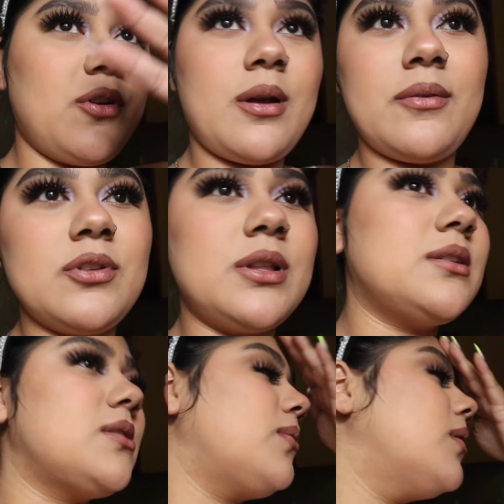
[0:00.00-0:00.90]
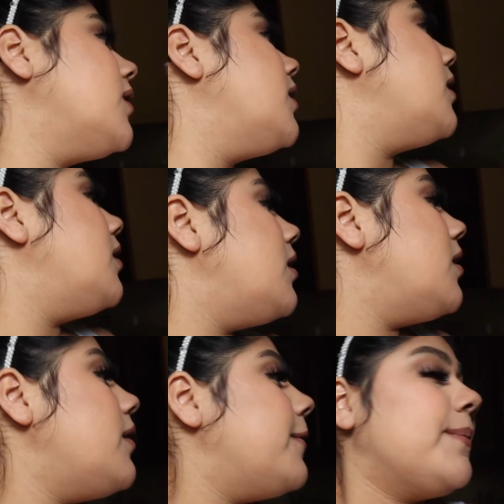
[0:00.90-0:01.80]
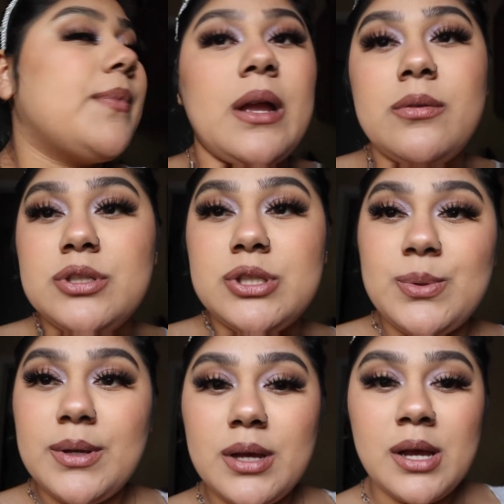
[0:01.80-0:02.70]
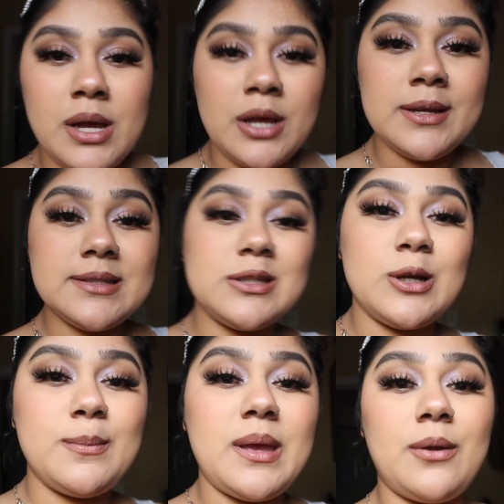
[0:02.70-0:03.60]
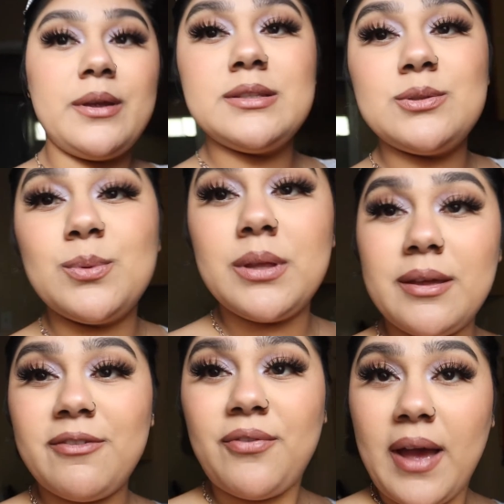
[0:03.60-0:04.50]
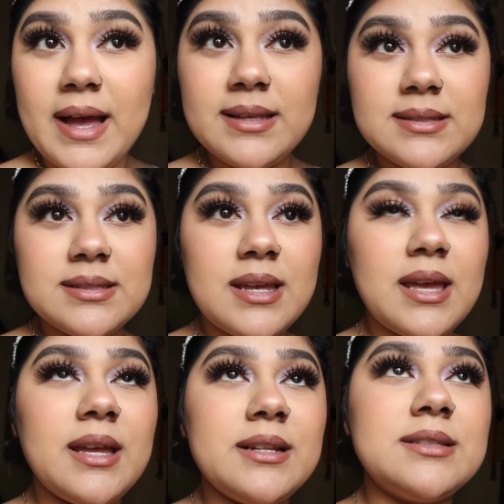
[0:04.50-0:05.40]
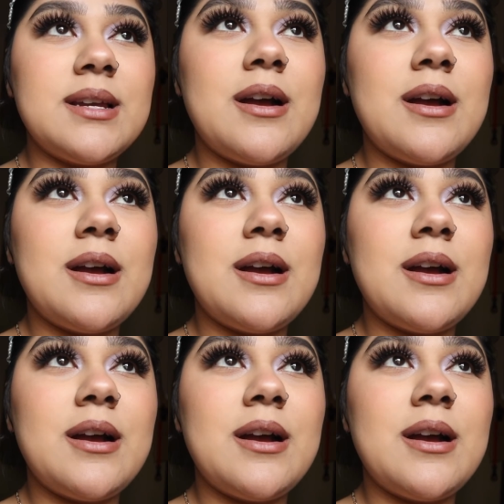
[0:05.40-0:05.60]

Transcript: forgot everything. So I was just doing some errands really fast and